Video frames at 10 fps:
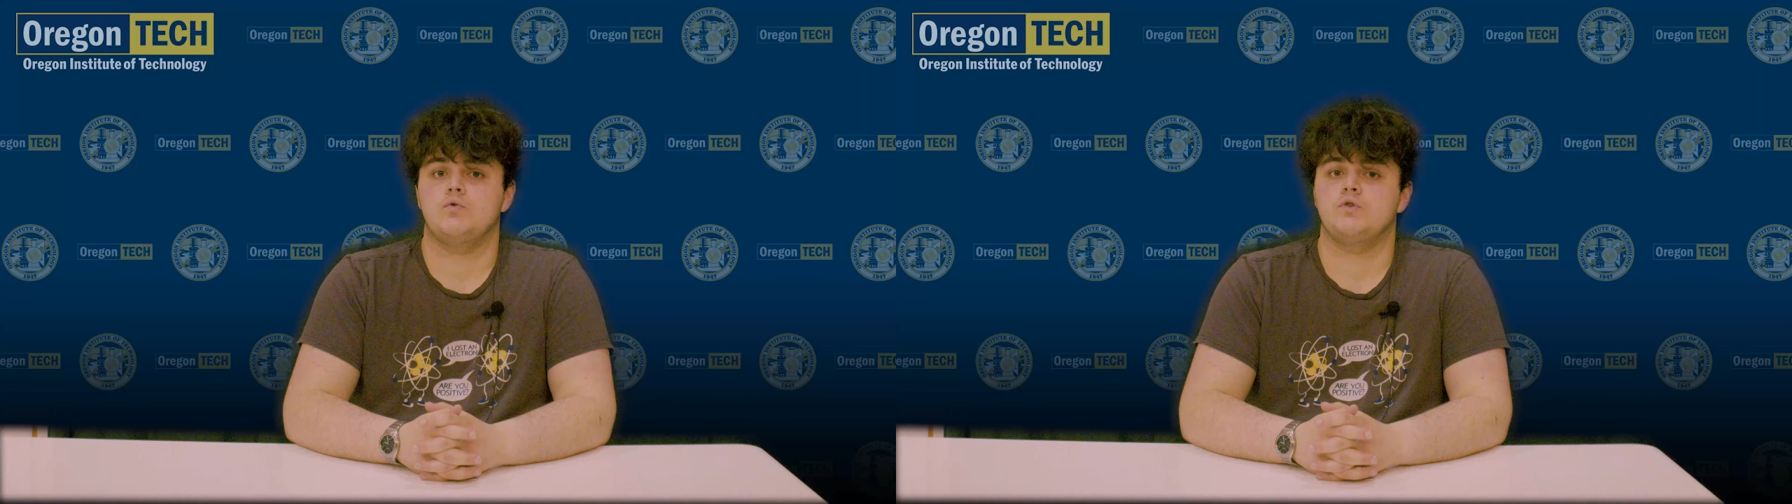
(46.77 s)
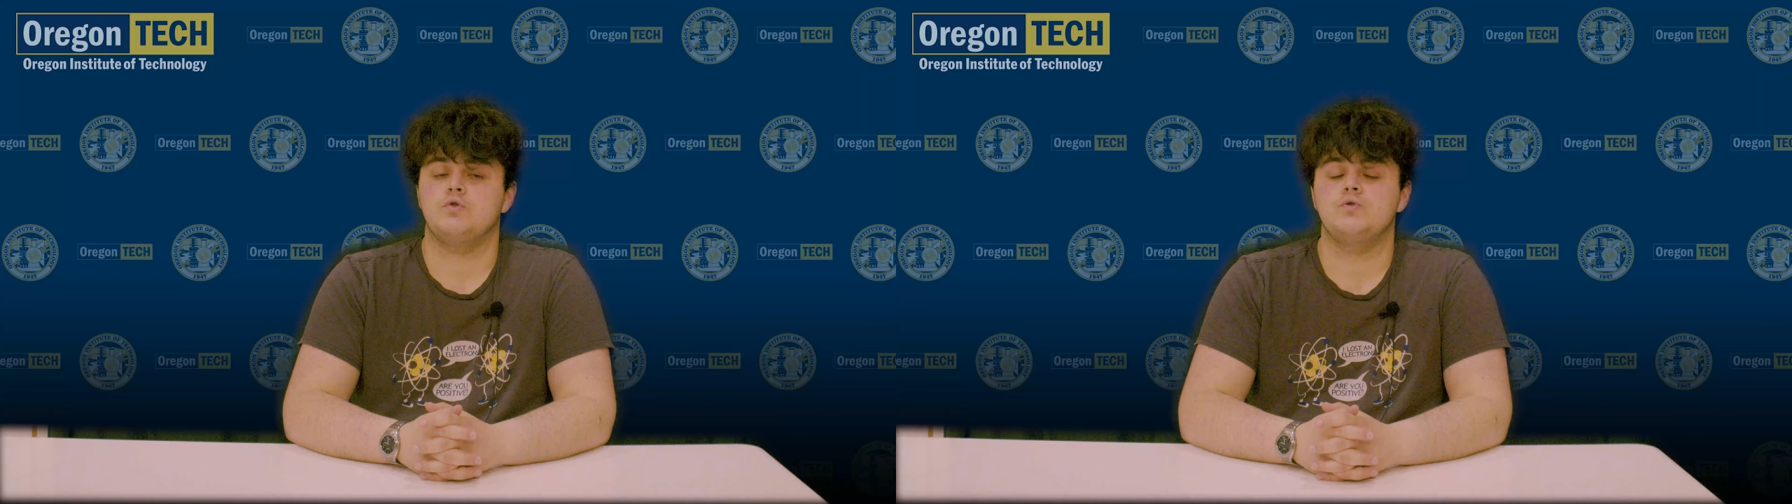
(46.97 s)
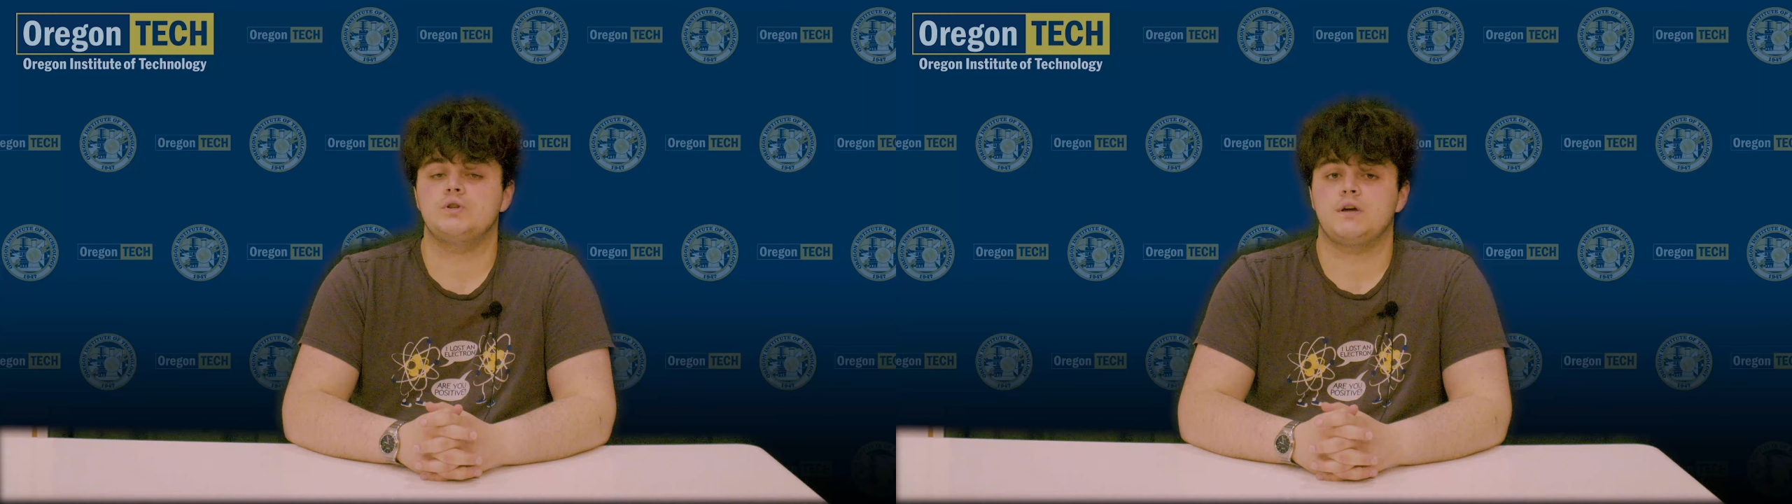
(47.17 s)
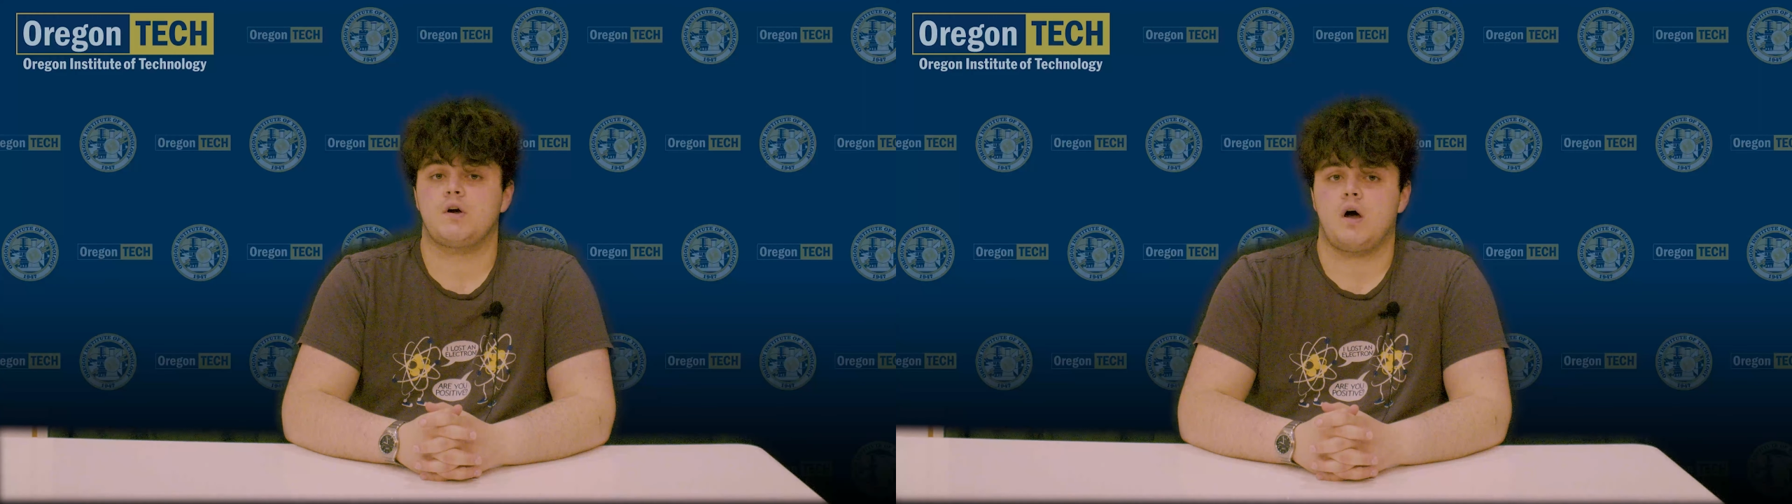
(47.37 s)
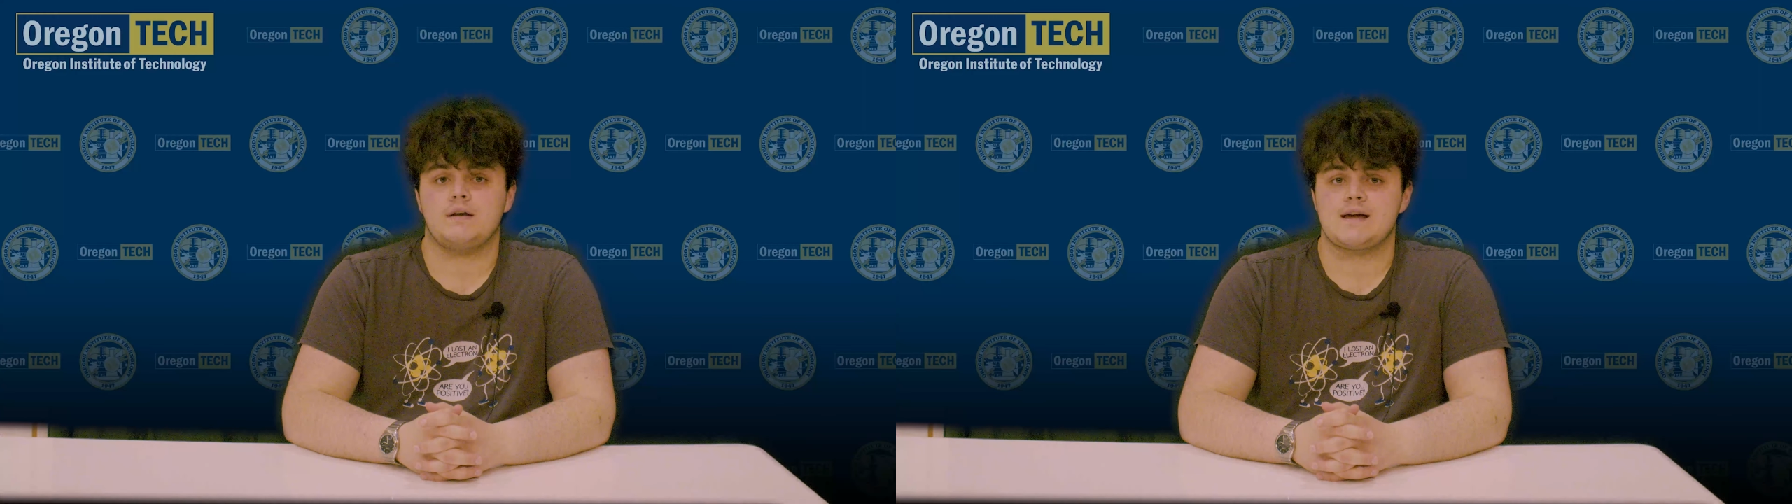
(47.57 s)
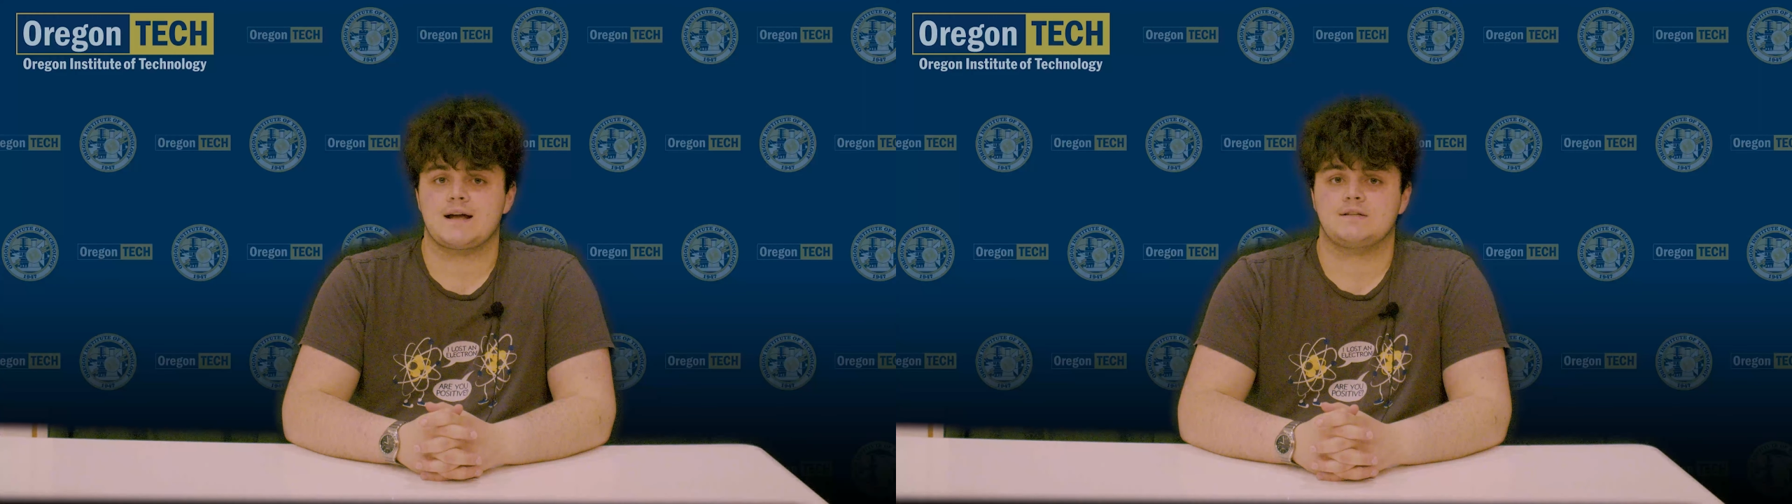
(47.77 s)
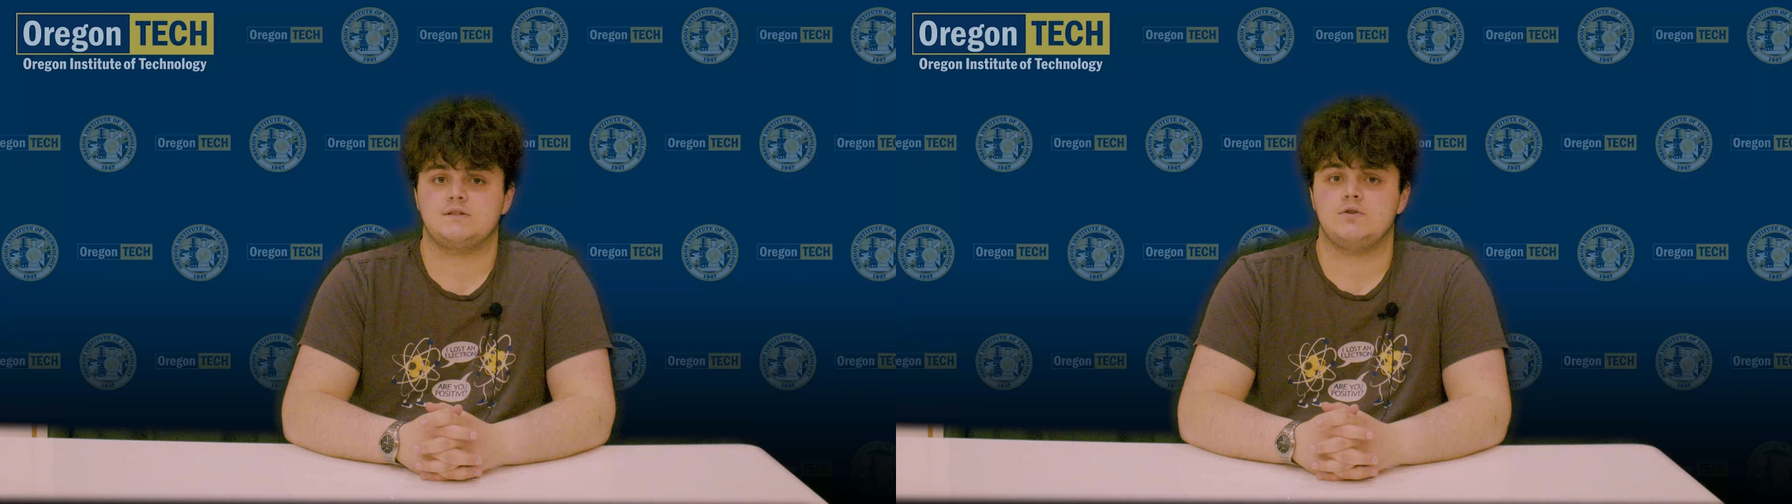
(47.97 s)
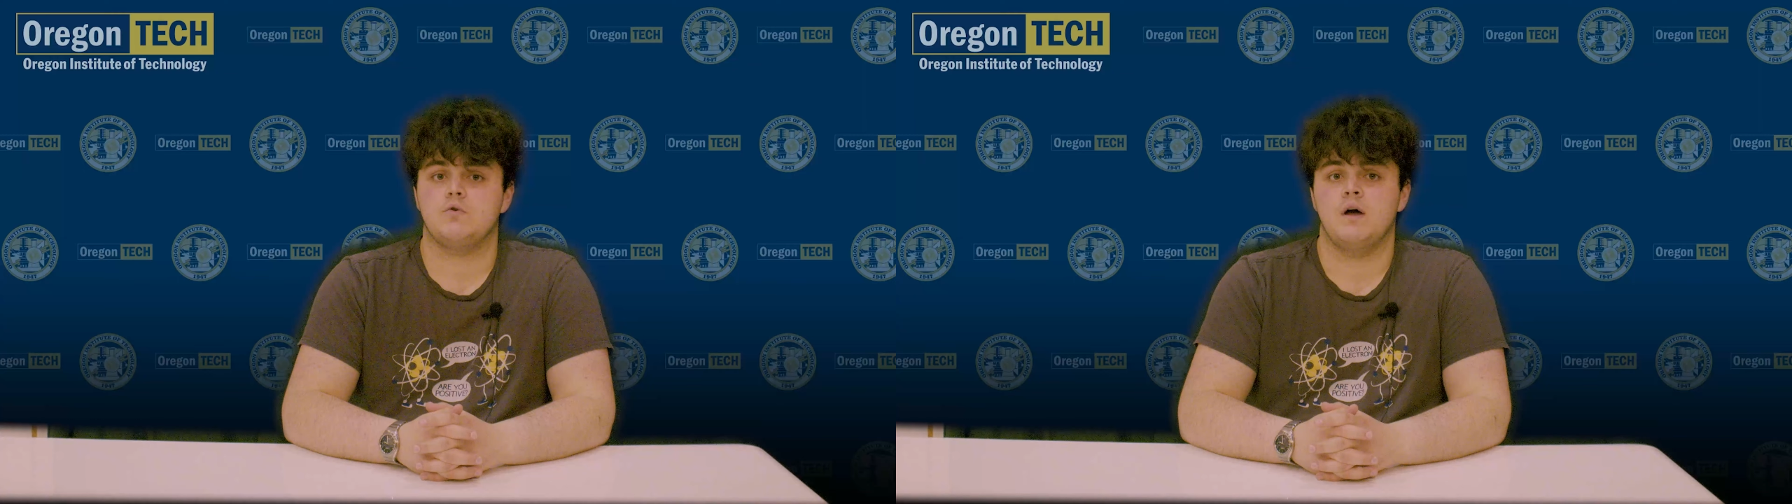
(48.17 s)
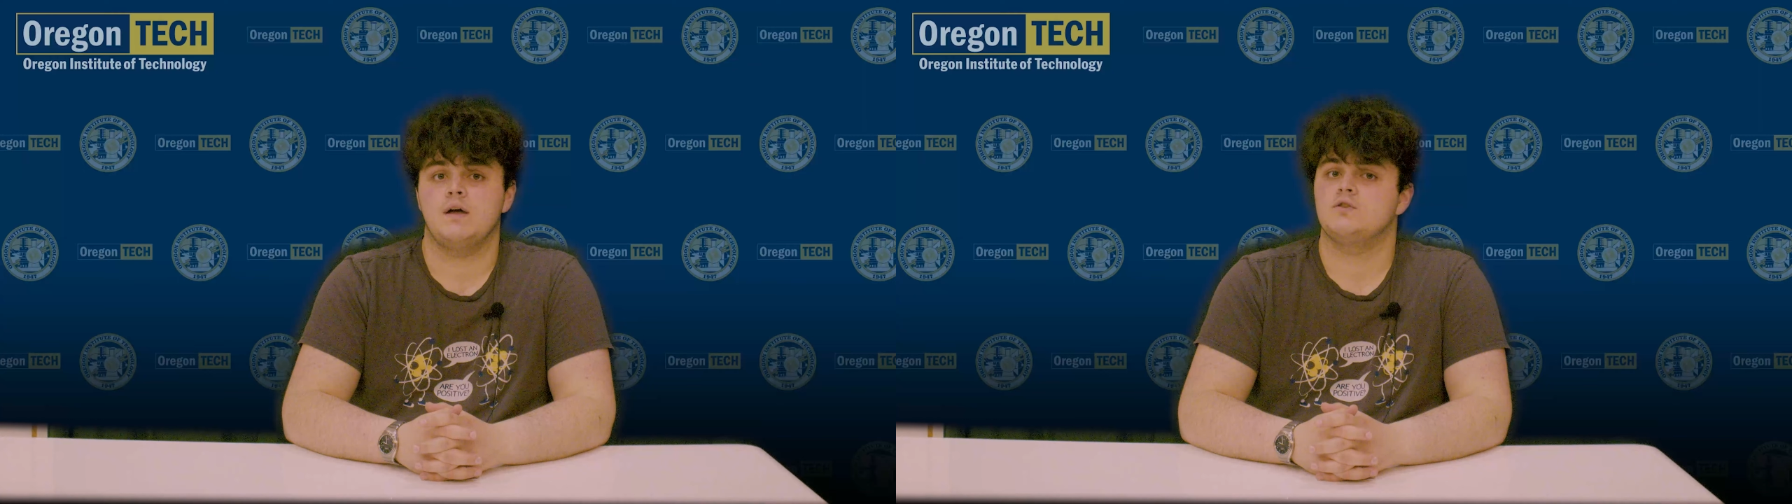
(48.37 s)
who usually contacts you